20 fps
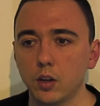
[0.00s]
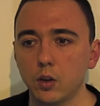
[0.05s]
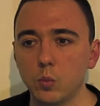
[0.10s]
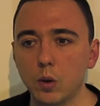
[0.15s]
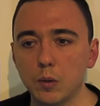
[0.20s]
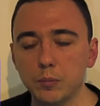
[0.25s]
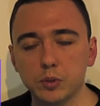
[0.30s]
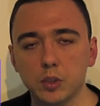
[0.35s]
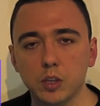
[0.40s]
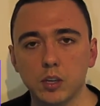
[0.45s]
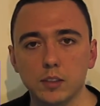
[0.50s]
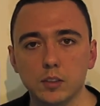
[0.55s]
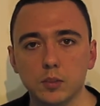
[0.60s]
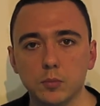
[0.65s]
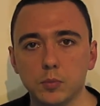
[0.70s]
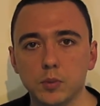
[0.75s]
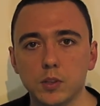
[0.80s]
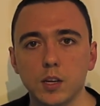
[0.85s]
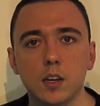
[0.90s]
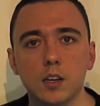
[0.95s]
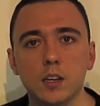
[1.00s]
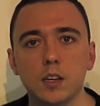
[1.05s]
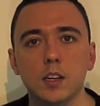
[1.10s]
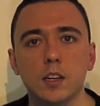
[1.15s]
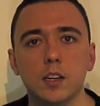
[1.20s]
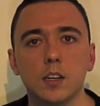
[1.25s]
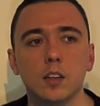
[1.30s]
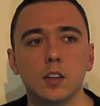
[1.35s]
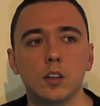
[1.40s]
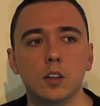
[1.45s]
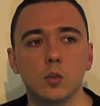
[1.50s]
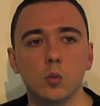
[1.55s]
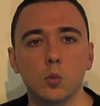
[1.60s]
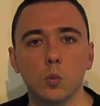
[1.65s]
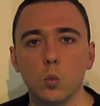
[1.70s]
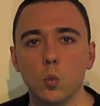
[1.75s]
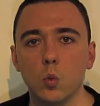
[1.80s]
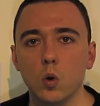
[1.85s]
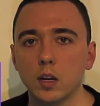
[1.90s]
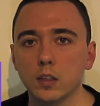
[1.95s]
website's done,
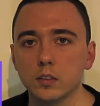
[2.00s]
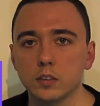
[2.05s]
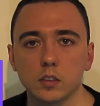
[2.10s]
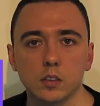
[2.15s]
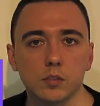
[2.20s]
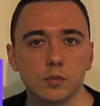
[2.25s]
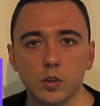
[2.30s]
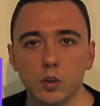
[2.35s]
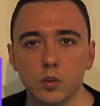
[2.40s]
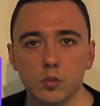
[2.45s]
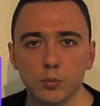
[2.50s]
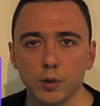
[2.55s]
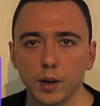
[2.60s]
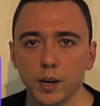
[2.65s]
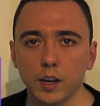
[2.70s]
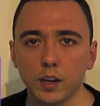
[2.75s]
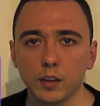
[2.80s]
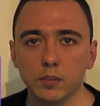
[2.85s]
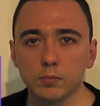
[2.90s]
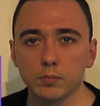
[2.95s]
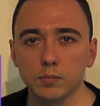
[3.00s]
why isn't the phone ringing?